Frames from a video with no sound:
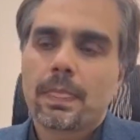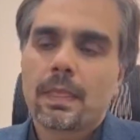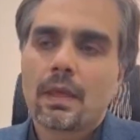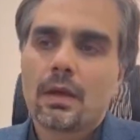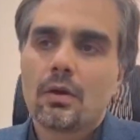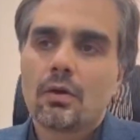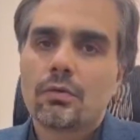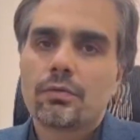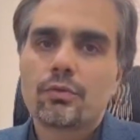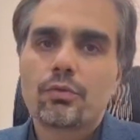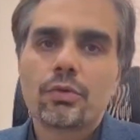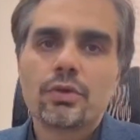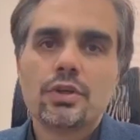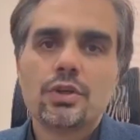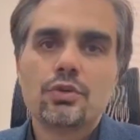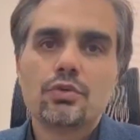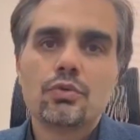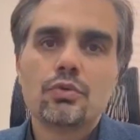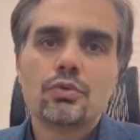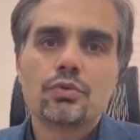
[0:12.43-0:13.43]
of
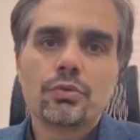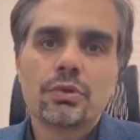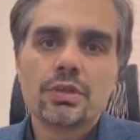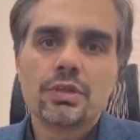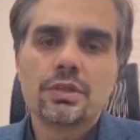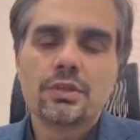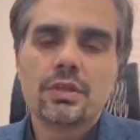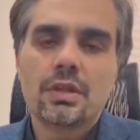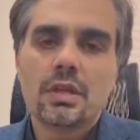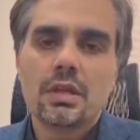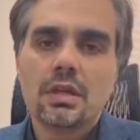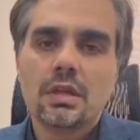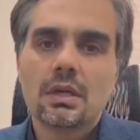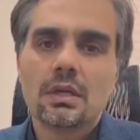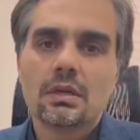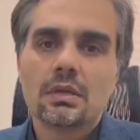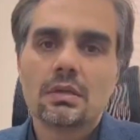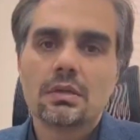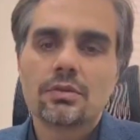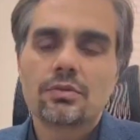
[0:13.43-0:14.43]
22-23
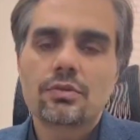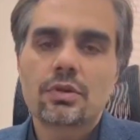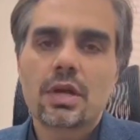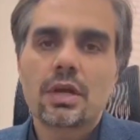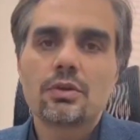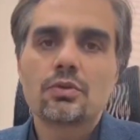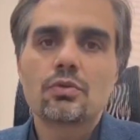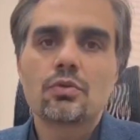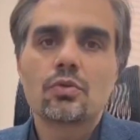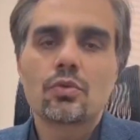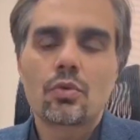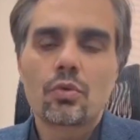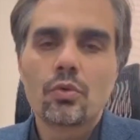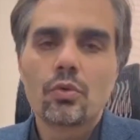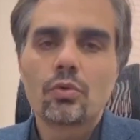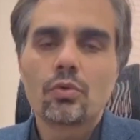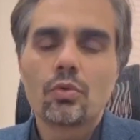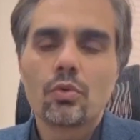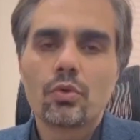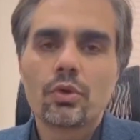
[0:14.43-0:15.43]
and try to
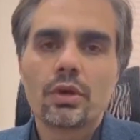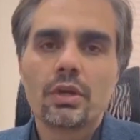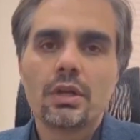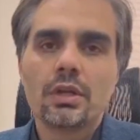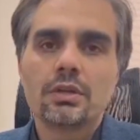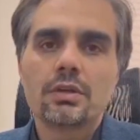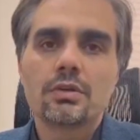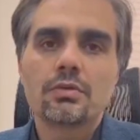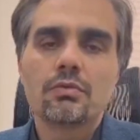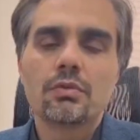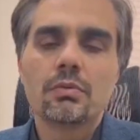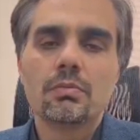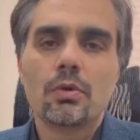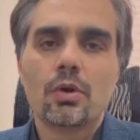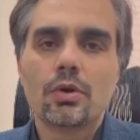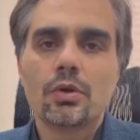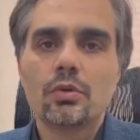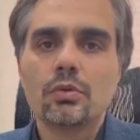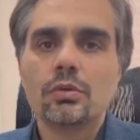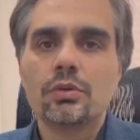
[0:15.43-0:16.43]
correlate it with
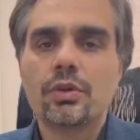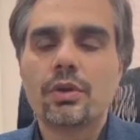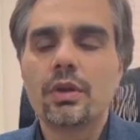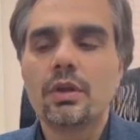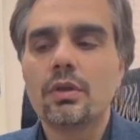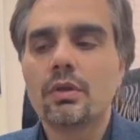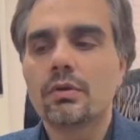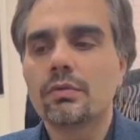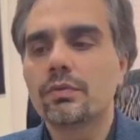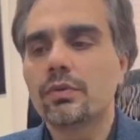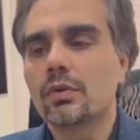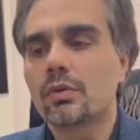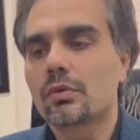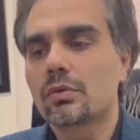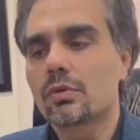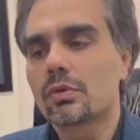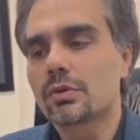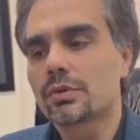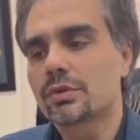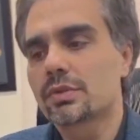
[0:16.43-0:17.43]
module 3 of your
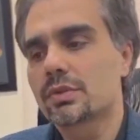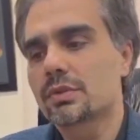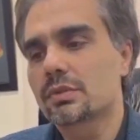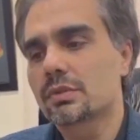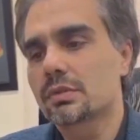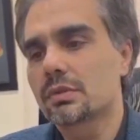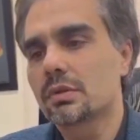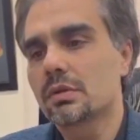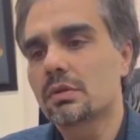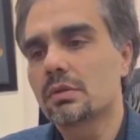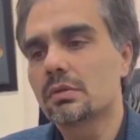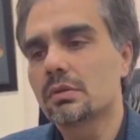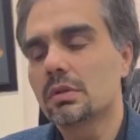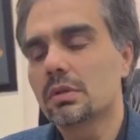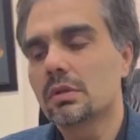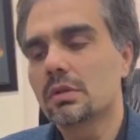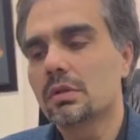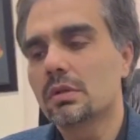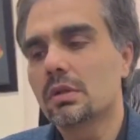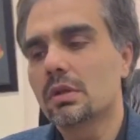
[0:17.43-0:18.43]
course
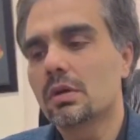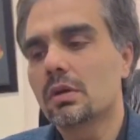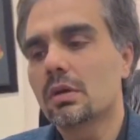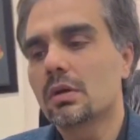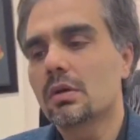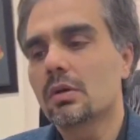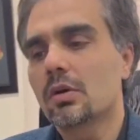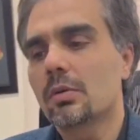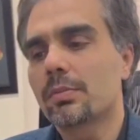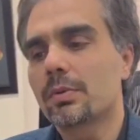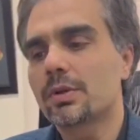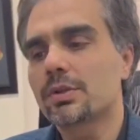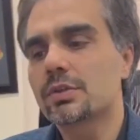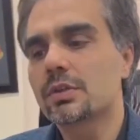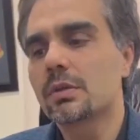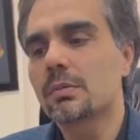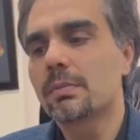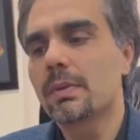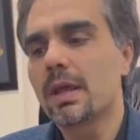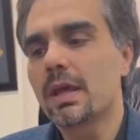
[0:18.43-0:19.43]
on the
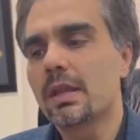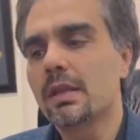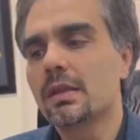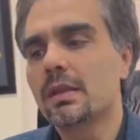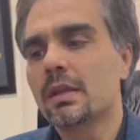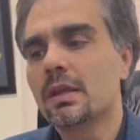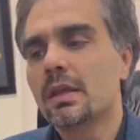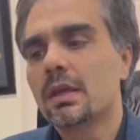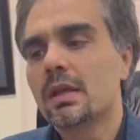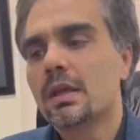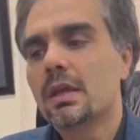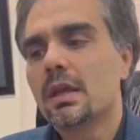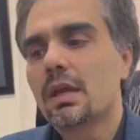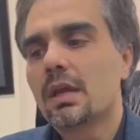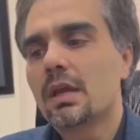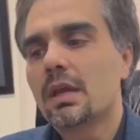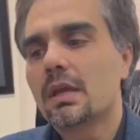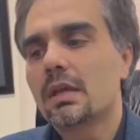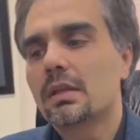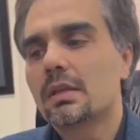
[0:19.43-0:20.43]
operational plan,
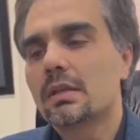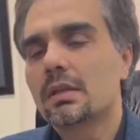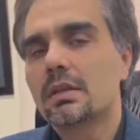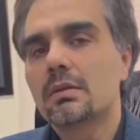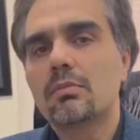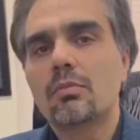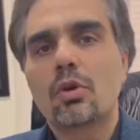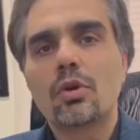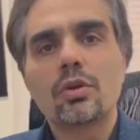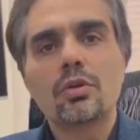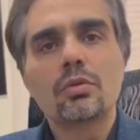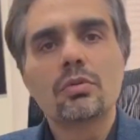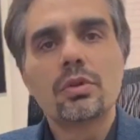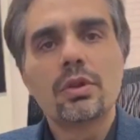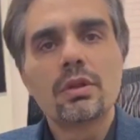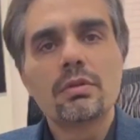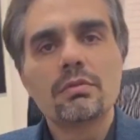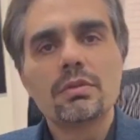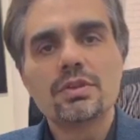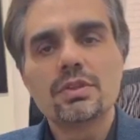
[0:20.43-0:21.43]
and module
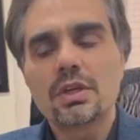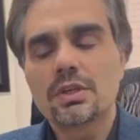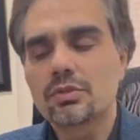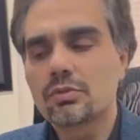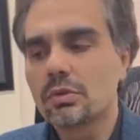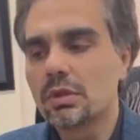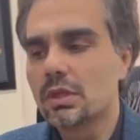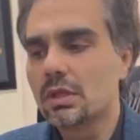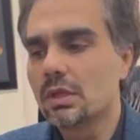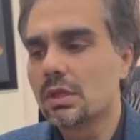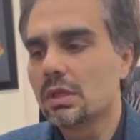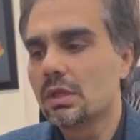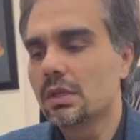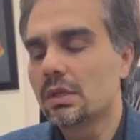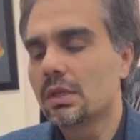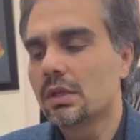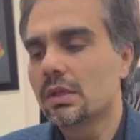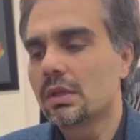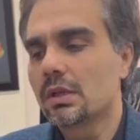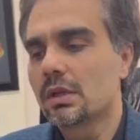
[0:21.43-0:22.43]
3 which actually
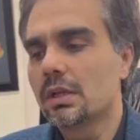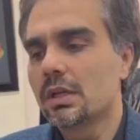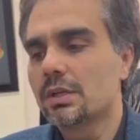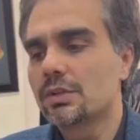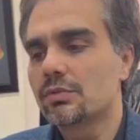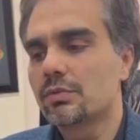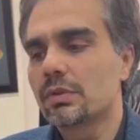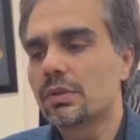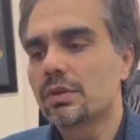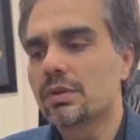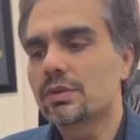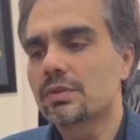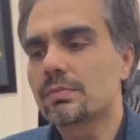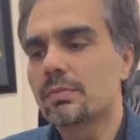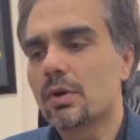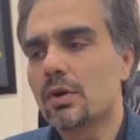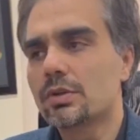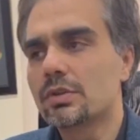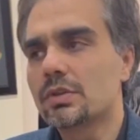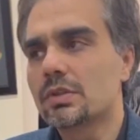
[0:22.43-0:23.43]
relates with
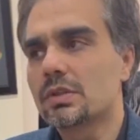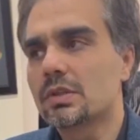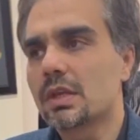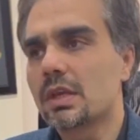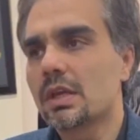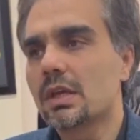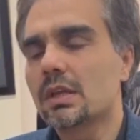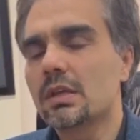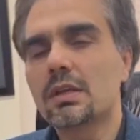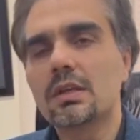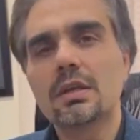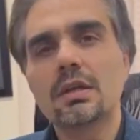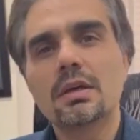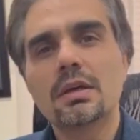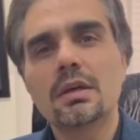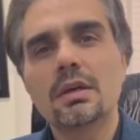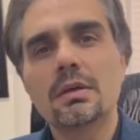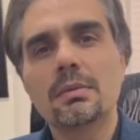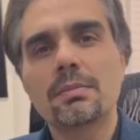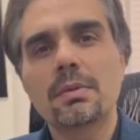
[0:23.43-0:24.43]
response and
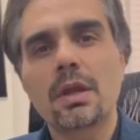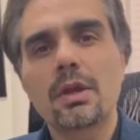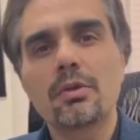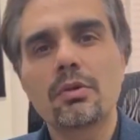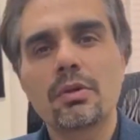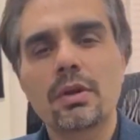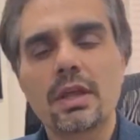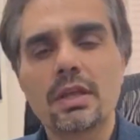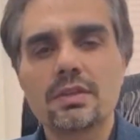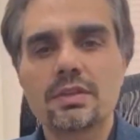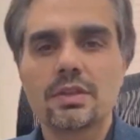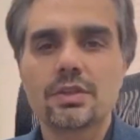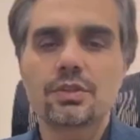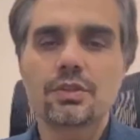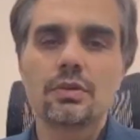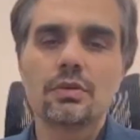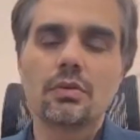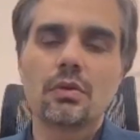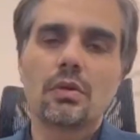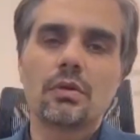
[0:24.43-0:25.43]

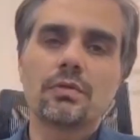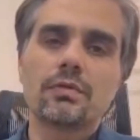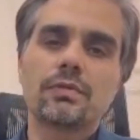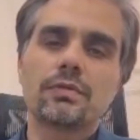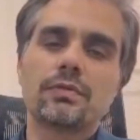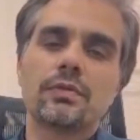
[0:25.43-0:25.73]
prioritization of